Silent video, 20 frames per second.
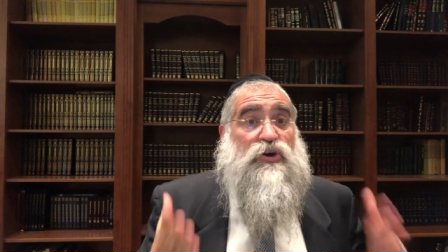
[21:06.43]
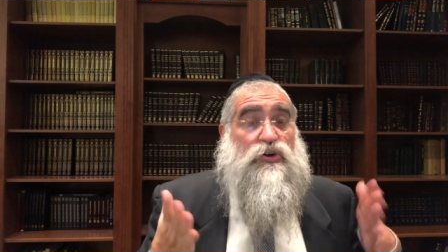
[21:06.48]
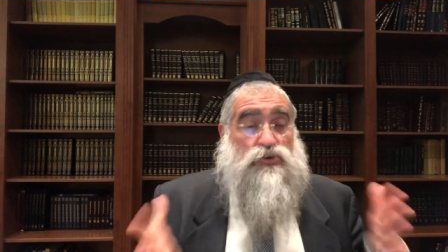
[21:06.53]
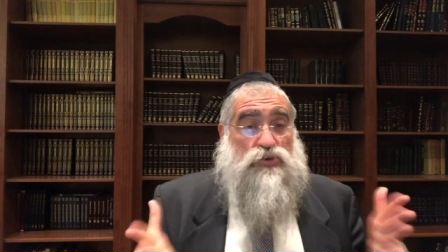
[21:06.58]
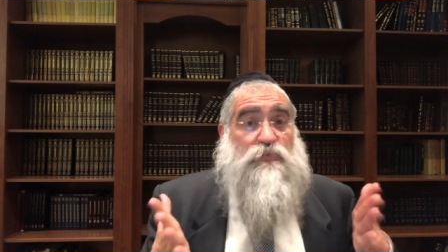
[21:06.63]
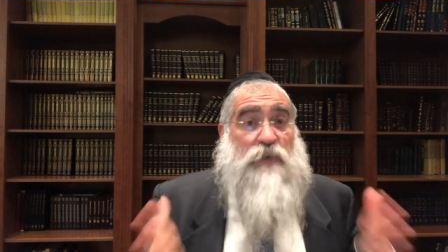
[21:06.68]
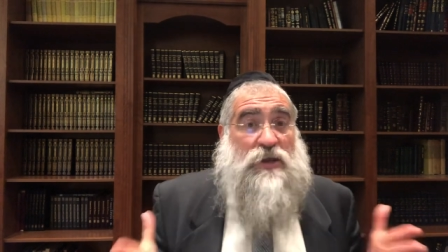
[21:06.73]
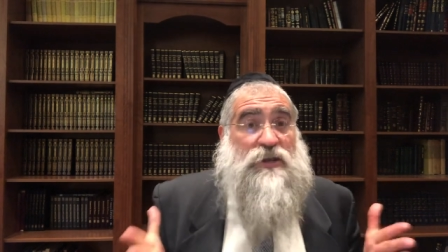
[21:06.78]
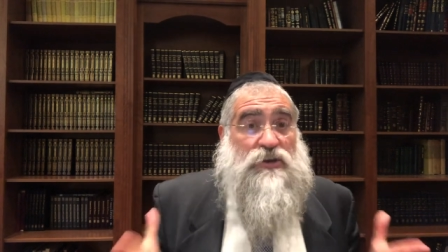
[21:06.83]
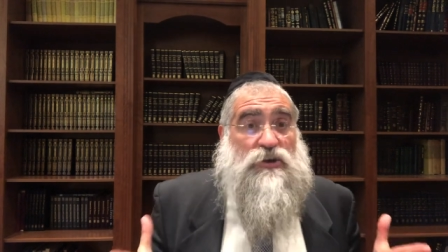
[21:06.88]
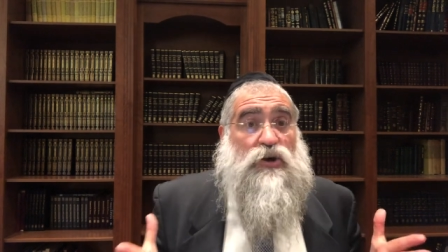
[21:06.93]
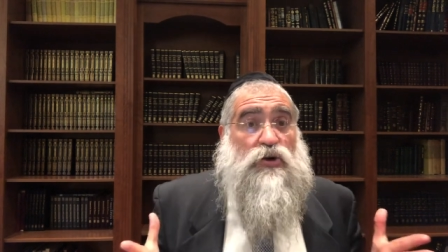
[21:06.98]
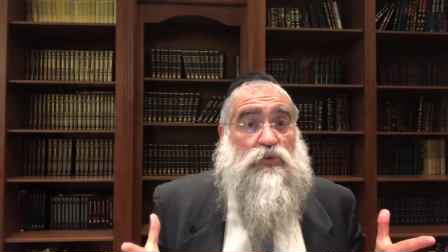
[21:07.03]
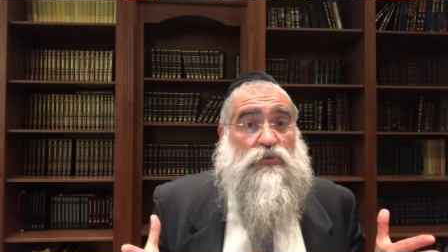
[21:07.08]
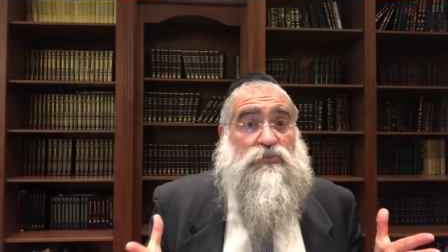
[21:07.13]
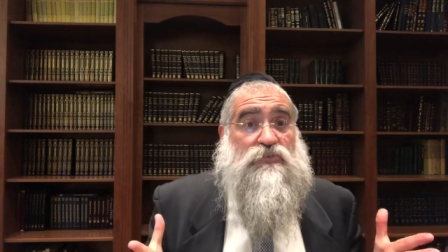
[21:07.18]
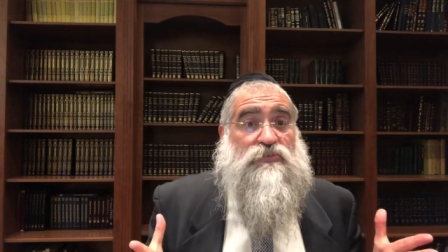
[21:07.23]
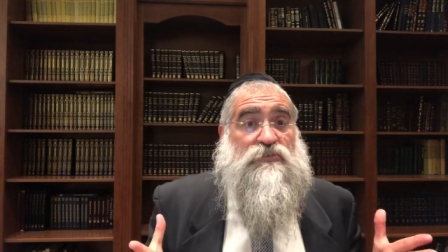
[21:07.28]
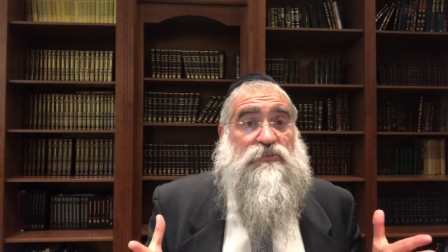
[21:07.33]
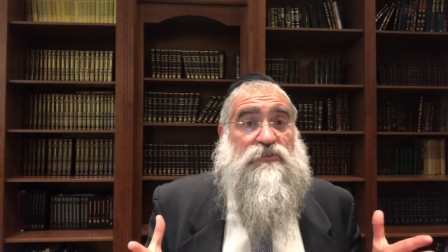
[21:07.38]
You made an
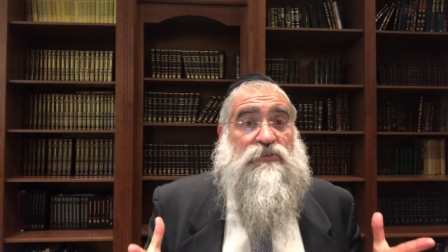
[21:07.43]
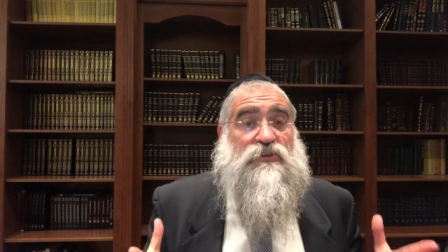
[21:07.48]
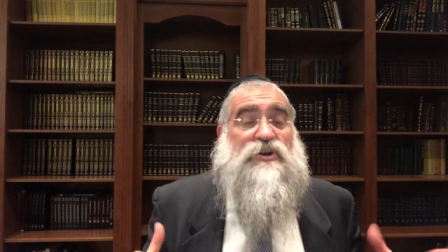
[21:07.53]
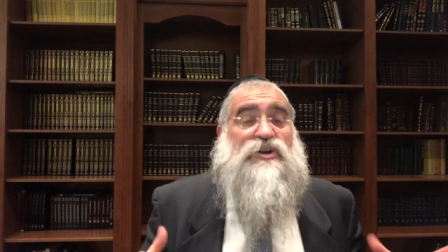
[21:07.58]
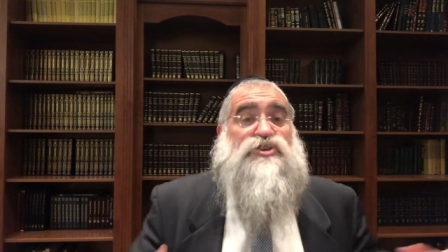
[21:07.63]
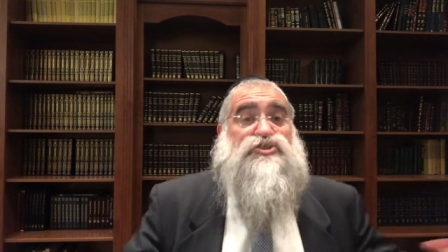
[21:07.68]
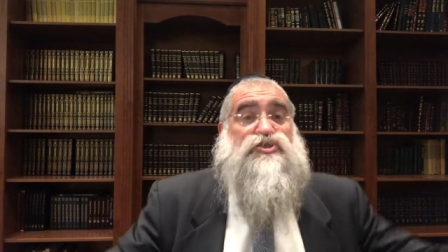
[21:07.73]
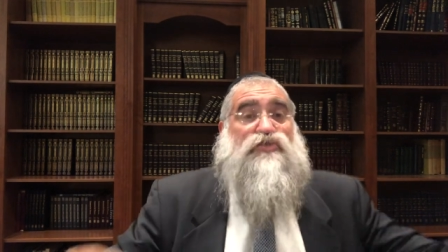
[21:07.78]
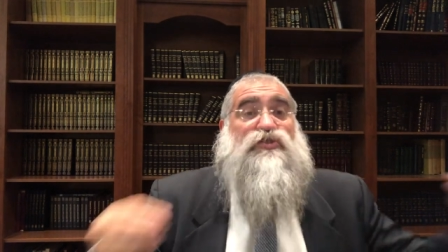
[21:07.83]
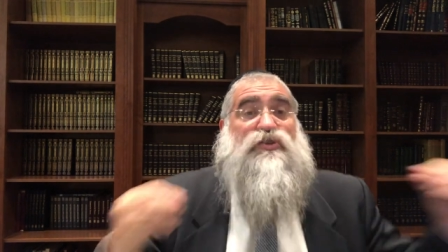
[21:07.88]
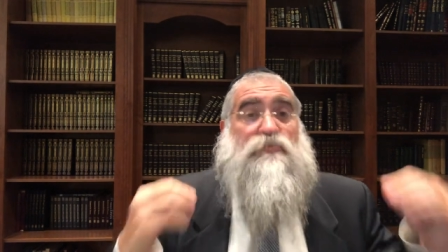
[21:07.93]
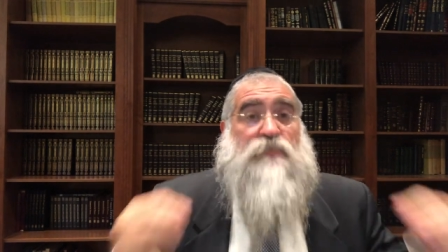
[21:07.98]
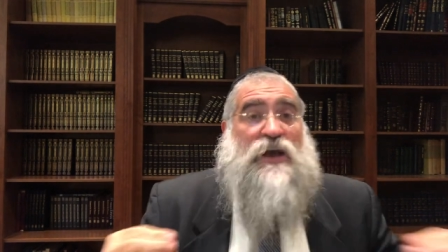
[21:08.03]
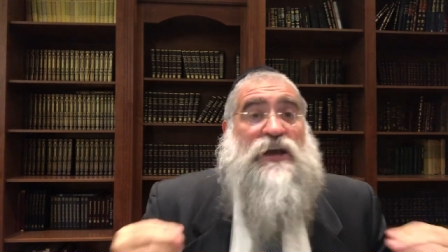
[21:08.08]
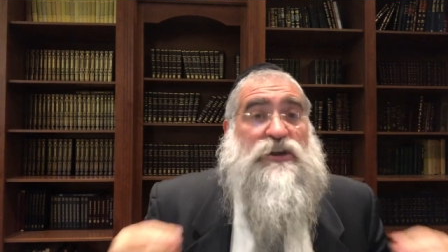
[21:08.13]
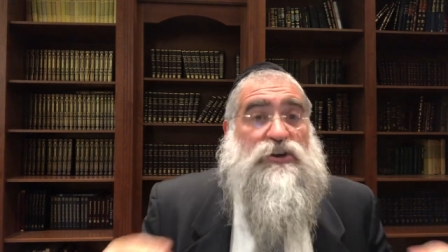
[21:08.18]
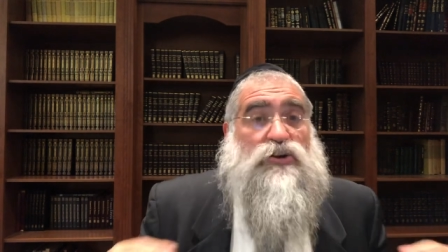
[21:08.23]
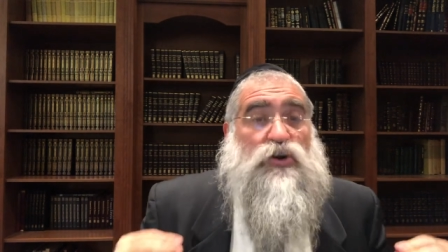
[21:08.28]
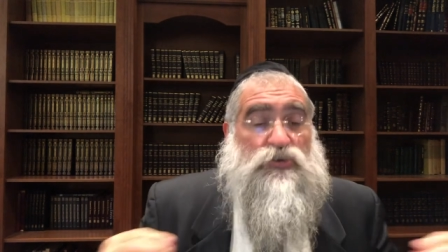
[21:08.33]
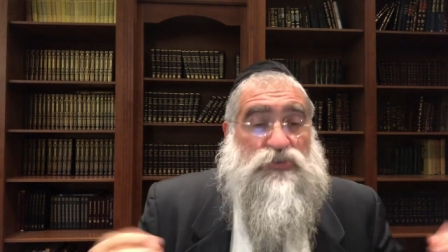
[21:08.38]
oath. So if you
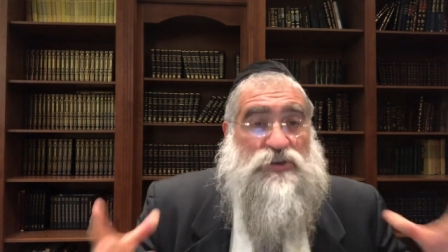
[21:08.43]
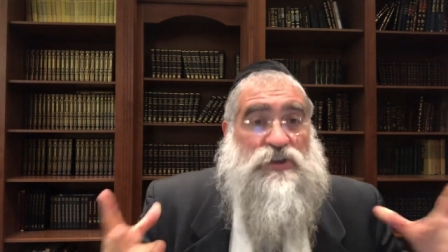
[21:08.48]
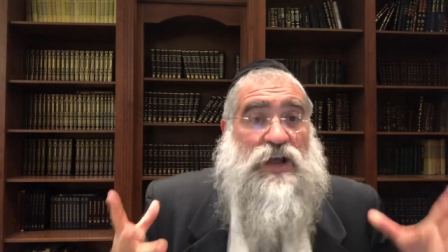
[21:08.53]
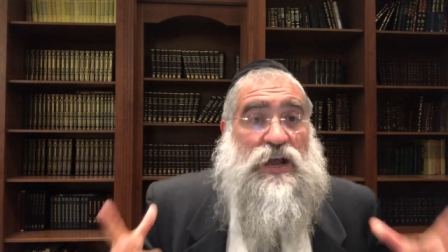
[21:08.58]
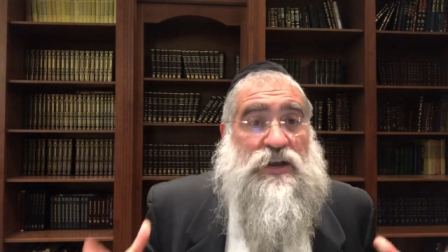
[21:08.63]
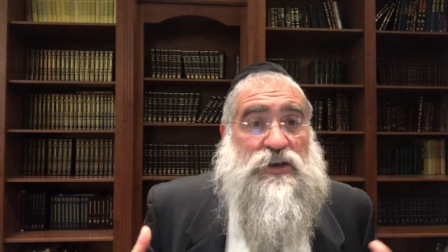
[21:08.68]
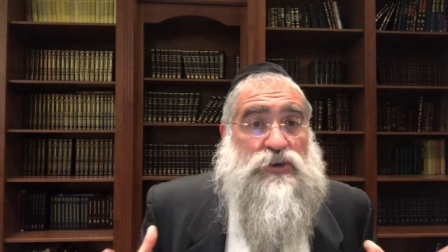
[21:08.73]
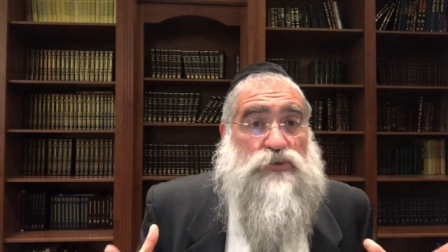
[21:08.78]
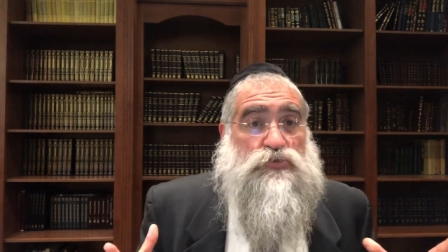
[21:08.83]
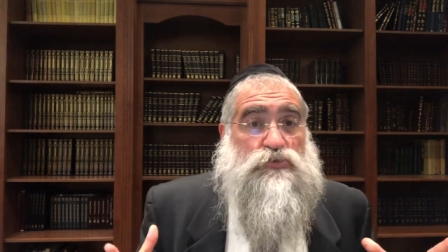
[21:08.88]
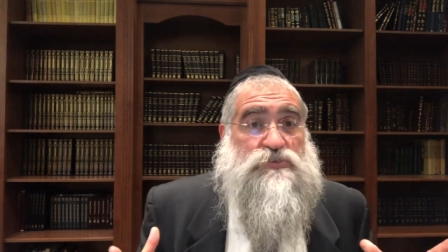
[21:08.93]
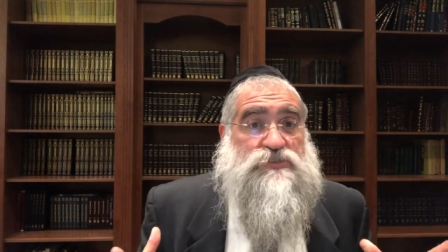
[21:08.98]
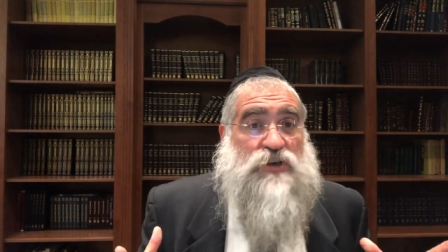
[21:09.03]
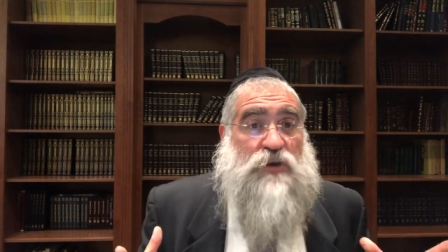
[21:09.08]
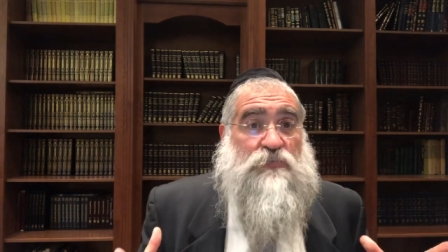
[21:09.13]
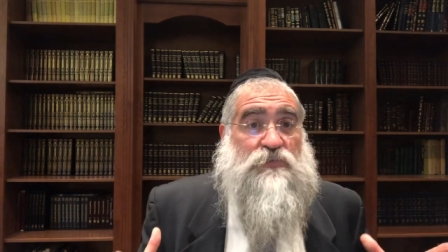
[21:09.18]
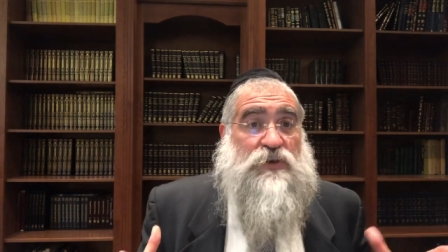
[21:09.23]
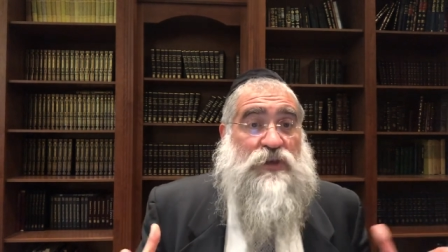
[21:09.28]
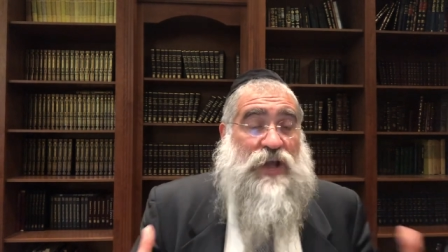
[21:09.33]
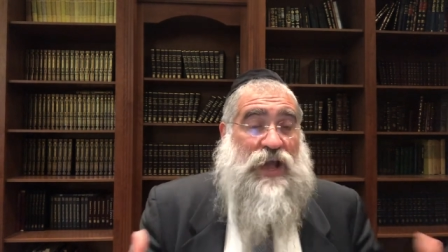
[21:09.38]
made an oath you're not going to do
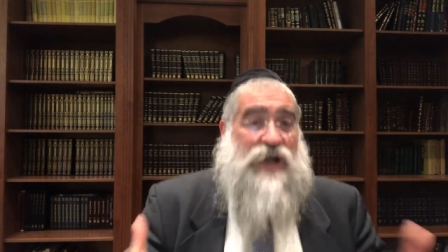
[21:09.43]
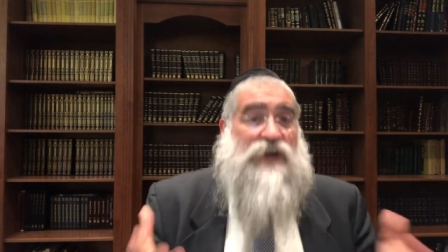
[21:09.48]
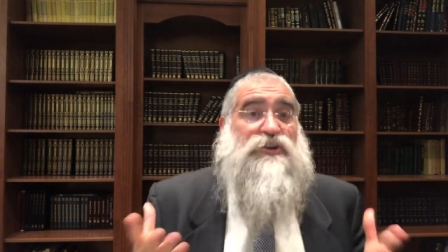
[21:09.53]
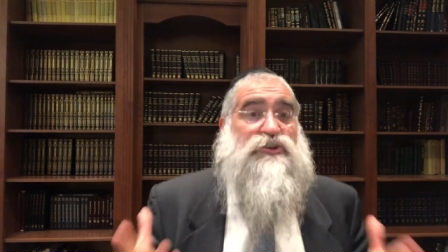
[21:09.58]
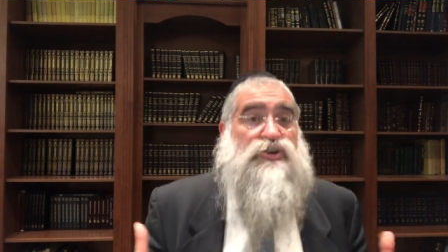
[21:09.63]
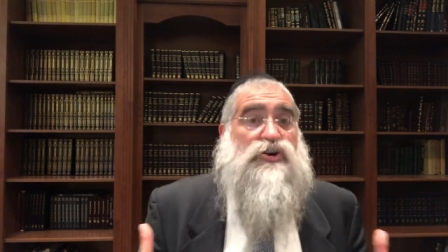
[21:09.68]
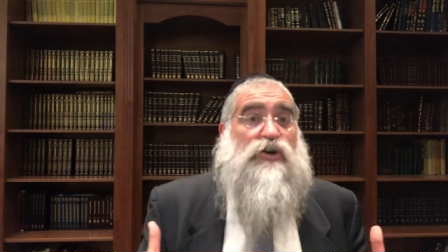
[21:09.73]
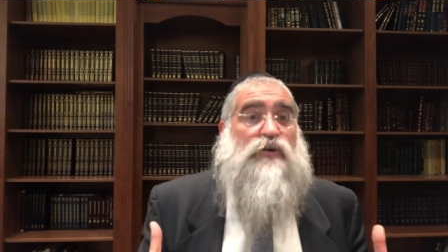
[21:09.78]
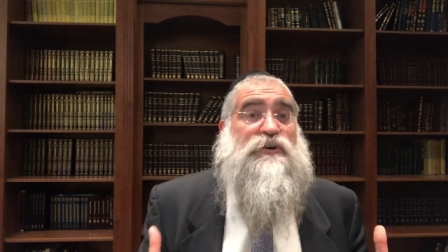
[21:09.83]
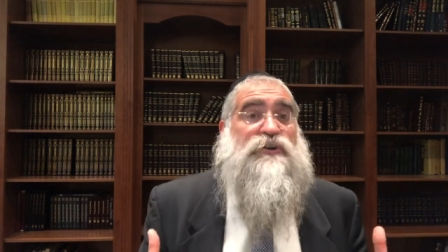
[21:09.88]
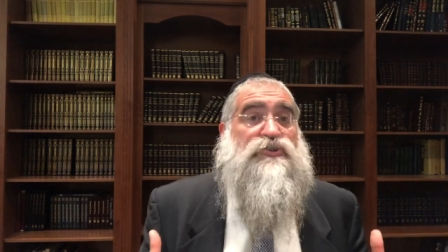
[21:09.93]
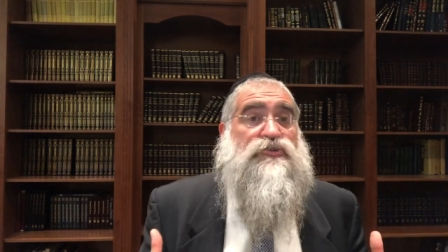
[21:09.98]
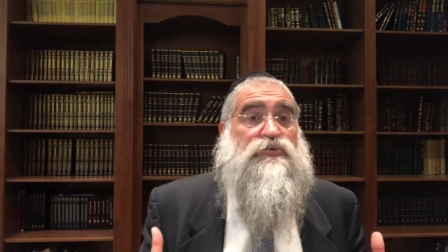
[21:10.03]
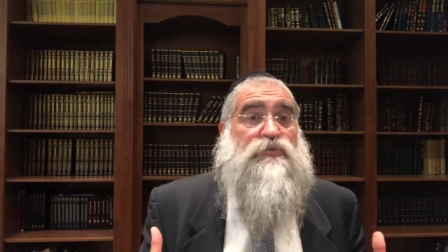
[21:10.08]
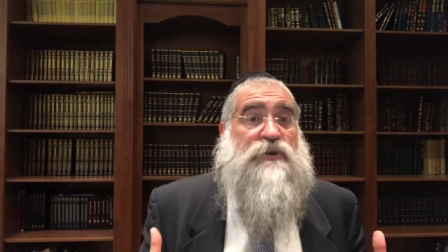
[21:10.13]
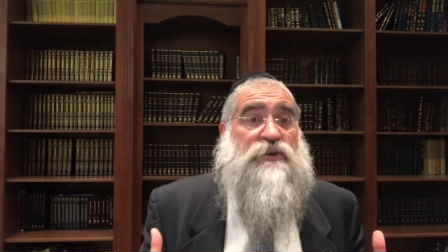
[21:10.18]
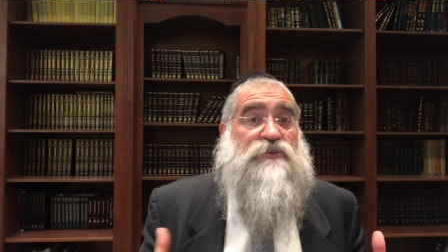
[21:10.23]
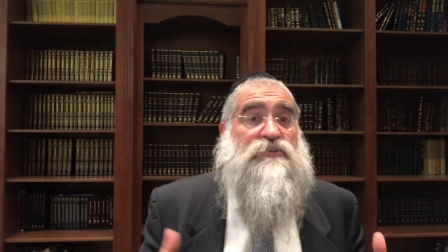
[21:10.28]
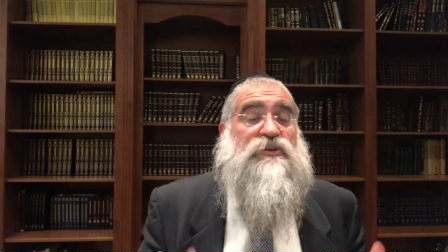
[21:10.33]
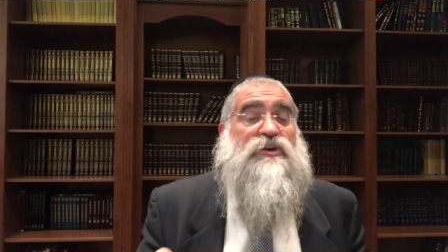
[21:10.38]
something, how can you go out and
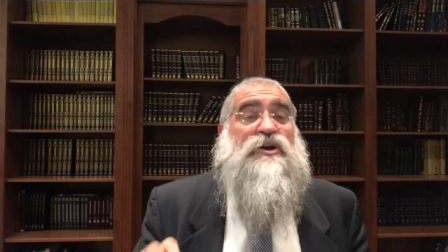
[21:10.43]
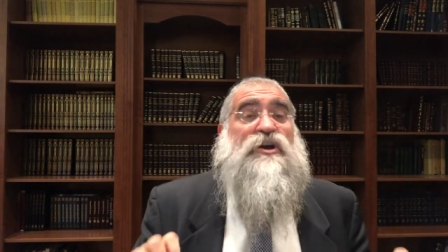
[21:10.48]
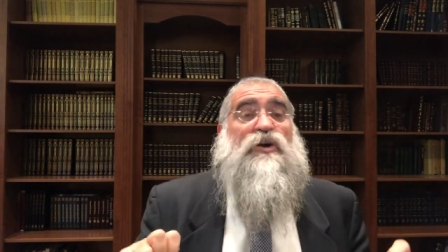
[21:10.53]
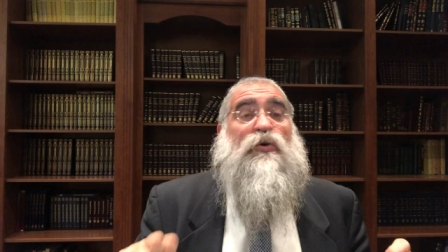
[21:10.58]
do it?